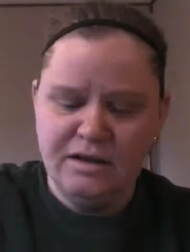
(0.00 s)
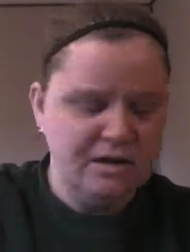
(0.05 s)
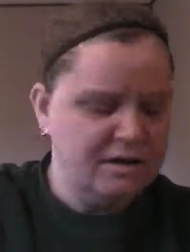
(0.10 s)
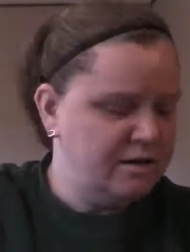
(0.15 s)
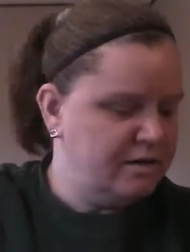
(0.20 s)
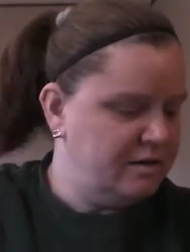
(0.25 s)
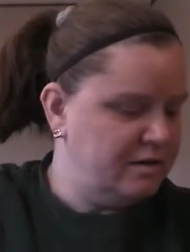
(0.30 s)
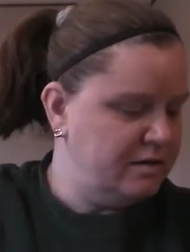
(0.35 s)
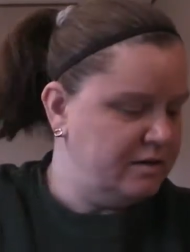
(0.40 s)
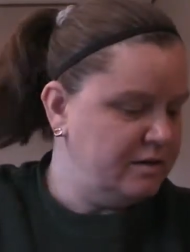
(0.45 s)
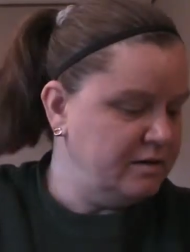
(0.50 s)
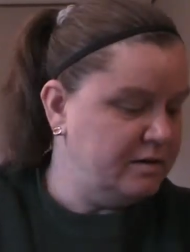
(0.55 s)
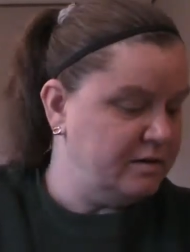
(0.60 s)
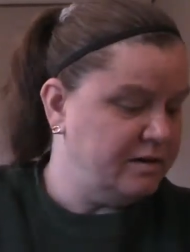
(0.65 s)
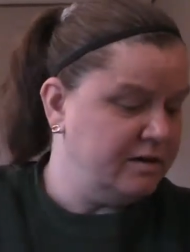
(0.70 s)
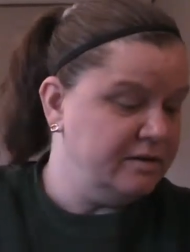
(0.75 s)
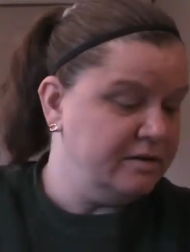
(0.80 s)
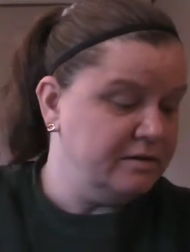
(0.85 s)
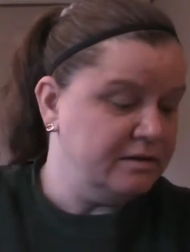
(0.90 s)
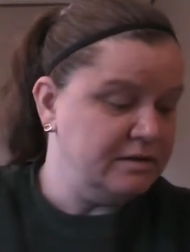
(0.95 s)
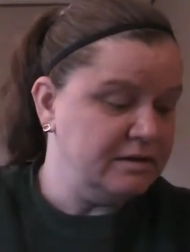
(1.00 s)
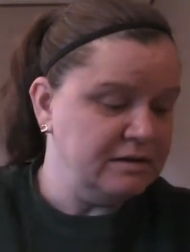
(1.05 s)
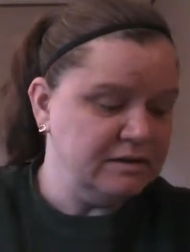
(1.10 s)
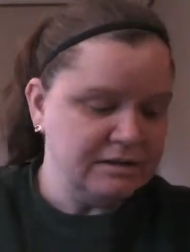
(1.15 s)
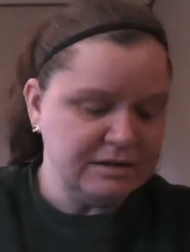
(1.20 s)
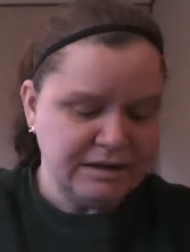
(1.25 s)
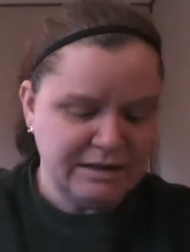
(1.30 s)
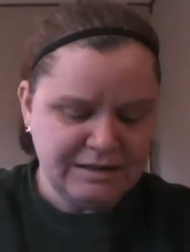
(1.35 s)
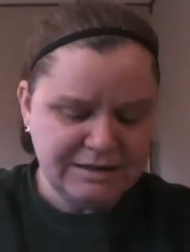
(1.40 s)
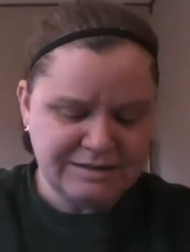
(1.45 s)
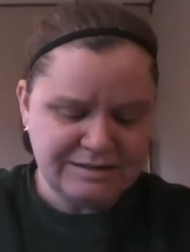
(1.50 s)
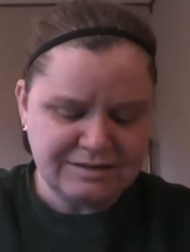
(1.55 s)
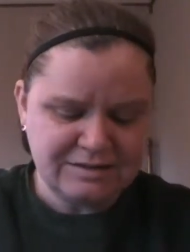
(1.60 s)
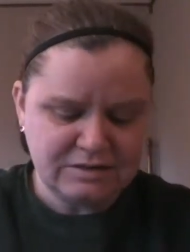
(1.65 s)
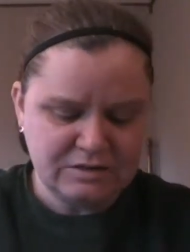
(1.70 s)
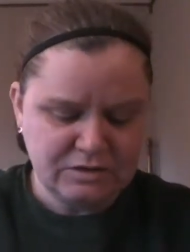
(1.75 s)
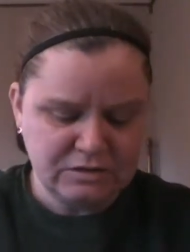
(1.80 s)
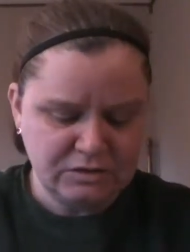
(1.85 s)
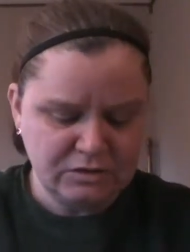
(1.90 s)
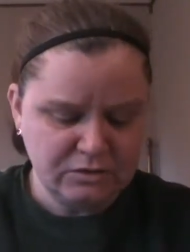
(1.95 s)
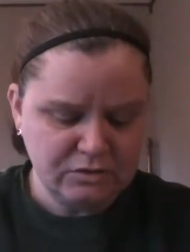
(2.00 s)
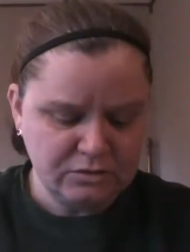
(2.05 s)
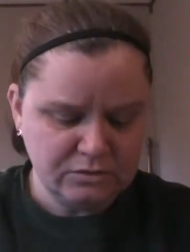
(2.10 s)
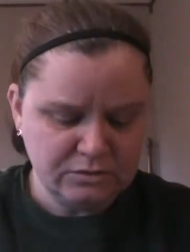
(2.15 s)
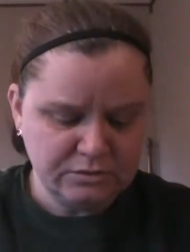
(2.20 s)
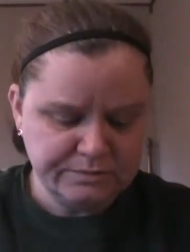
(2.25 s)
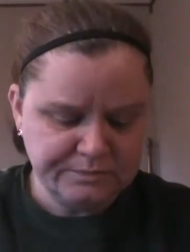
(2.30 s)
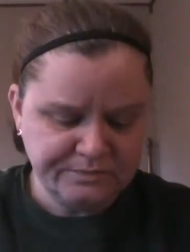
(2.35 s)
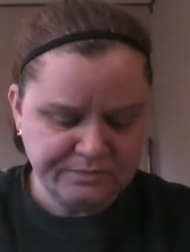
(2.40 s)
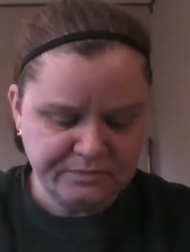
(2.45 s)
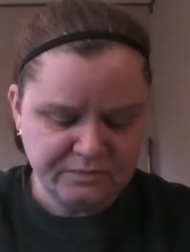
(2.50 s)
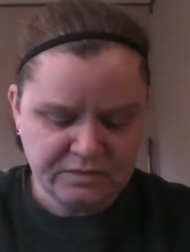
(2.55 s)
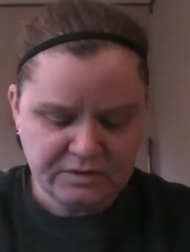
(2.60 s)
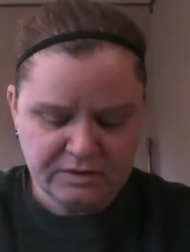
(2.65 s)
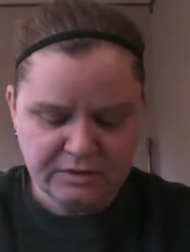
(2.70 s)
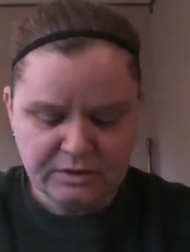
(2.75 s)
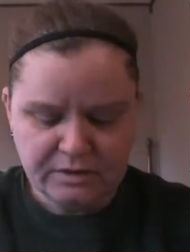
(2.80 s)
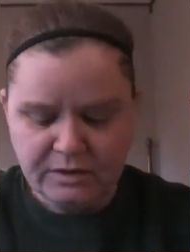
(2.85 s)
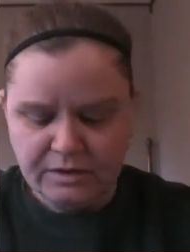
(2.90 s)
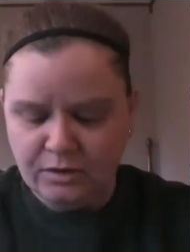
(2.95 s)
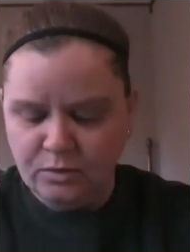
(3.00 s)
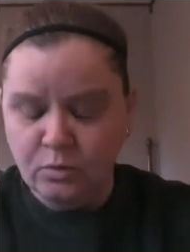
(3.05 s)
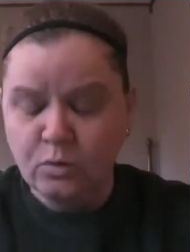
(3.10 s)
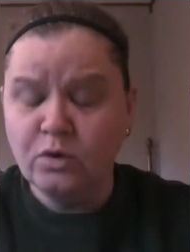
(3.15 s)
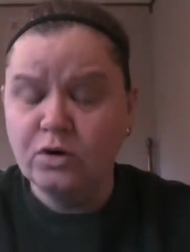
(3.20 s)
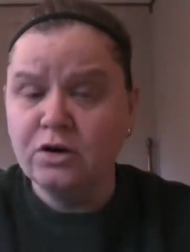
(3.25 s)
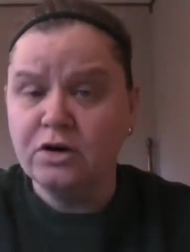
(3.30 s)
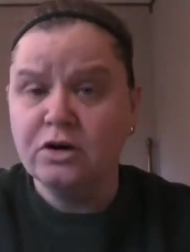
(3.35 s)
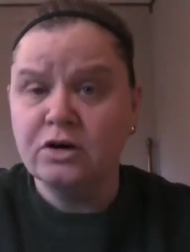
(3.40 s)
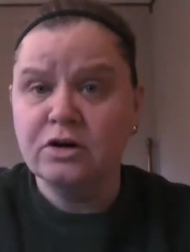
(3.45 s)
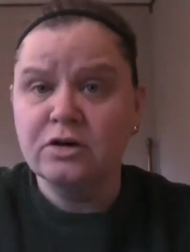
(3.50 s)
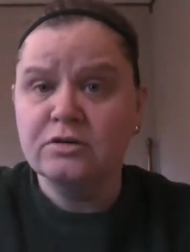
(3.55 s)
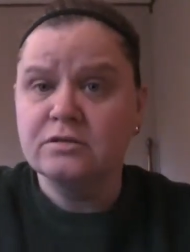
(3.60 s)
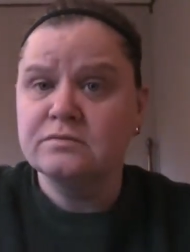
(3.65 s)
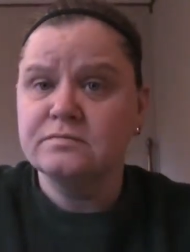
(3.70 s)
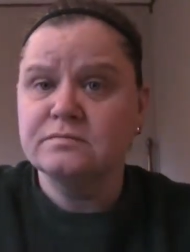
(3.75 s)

And the last 2 were,